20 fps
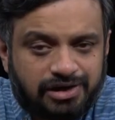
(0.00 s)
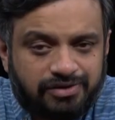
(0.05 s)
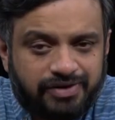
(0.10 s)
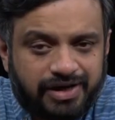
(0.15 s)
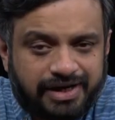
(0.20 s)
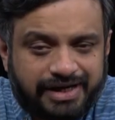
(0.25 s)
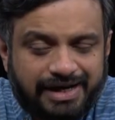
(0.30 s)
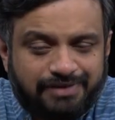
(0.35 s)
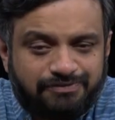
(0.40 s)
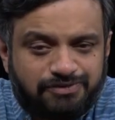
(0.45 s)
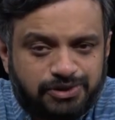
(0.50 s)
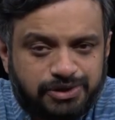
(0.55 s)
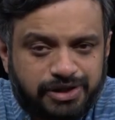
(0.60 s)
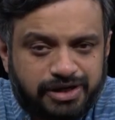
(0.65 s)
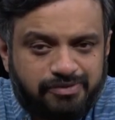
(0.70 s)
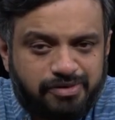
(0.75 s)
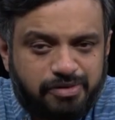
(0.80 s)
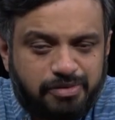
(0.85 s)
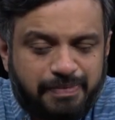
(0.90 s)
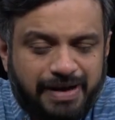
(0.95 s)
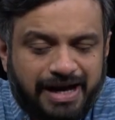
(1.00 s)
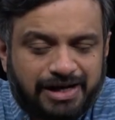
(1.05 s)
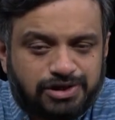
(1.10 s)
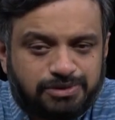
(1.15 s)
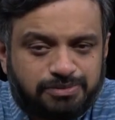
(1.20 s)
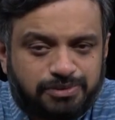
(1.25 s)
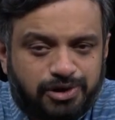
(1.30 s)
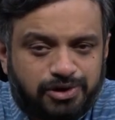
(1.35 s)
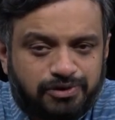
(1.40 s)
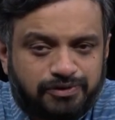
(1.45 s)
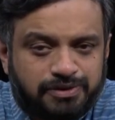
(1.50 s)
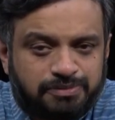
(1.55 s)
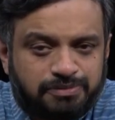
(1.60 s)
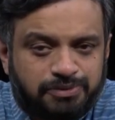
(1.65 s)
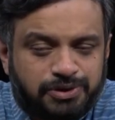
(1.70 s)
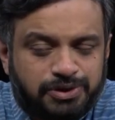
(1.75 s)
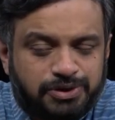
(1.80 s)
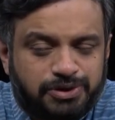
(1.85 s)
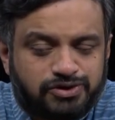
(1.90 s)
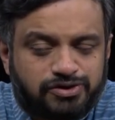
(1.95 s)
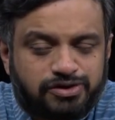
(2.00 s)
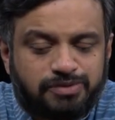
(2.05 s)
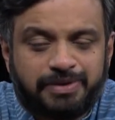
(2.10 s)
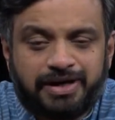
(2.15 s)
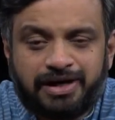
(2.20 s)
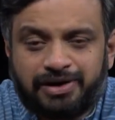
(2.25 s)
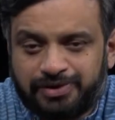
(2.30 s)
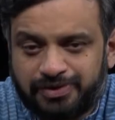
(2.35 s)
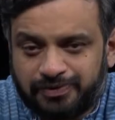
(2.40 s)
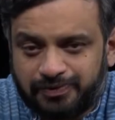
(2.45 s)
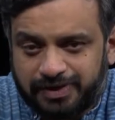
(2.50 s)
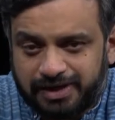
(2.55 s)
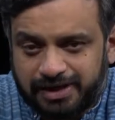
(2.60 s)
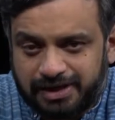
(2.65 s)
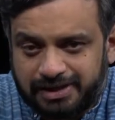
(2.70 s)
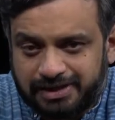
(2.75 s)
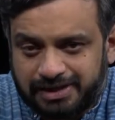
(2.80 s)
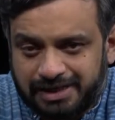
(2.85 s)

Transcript: all we have time for today. We'll be back tomorrow with more news from around the world.